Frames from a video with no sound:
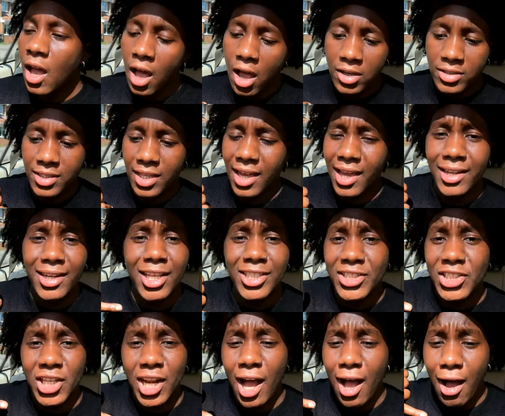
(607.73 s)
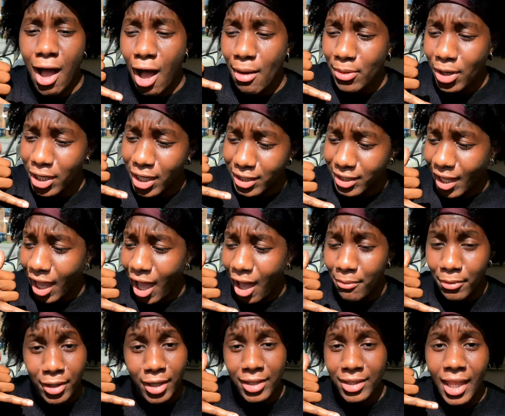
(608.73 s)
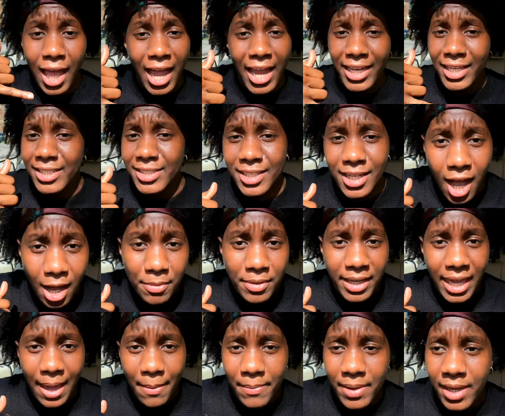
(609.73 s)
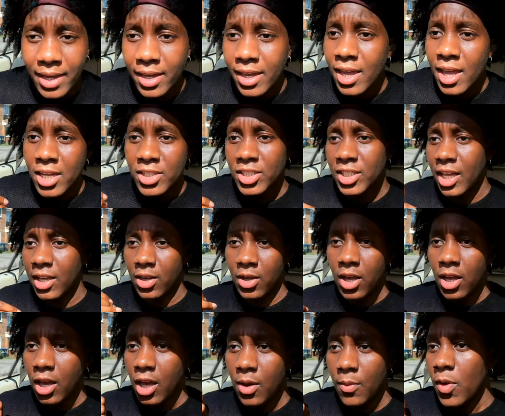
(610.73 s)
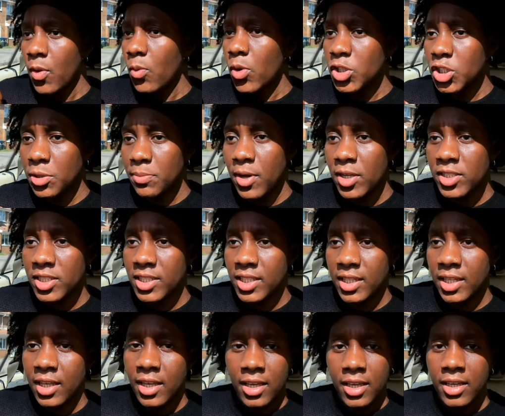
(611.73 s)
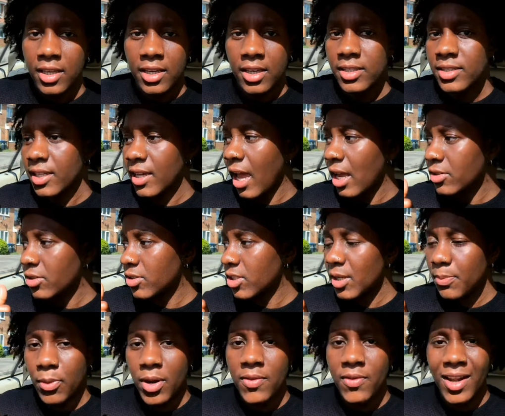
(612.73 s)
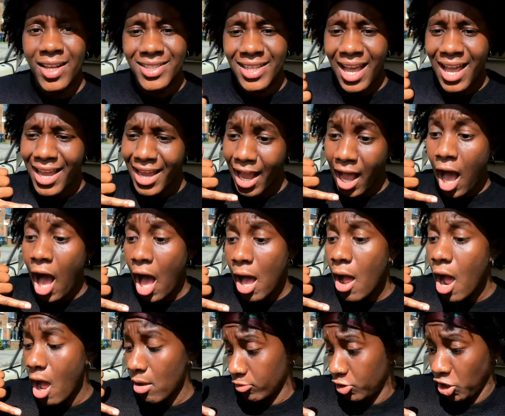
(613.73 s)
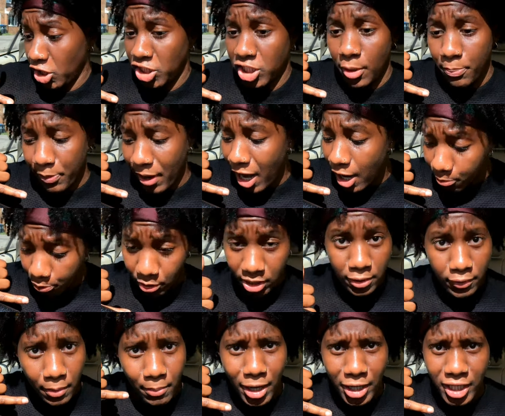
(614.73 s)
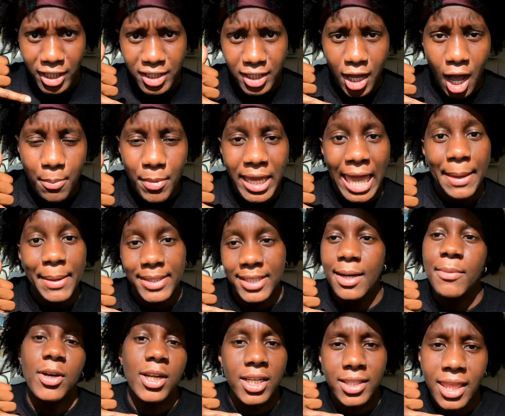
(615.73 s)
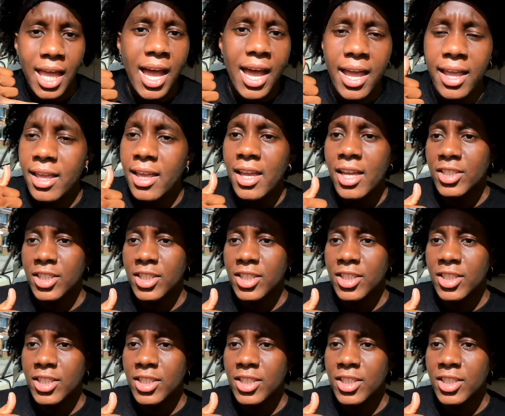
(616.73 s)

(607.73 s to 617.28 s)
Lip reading: I was like, listen, I'm gonna die, you need to come and get me. She's like, what's your emergency? Is a casualty breathing? I was like, I'm just about breathing, but you need to come and get me because I'm gonna die.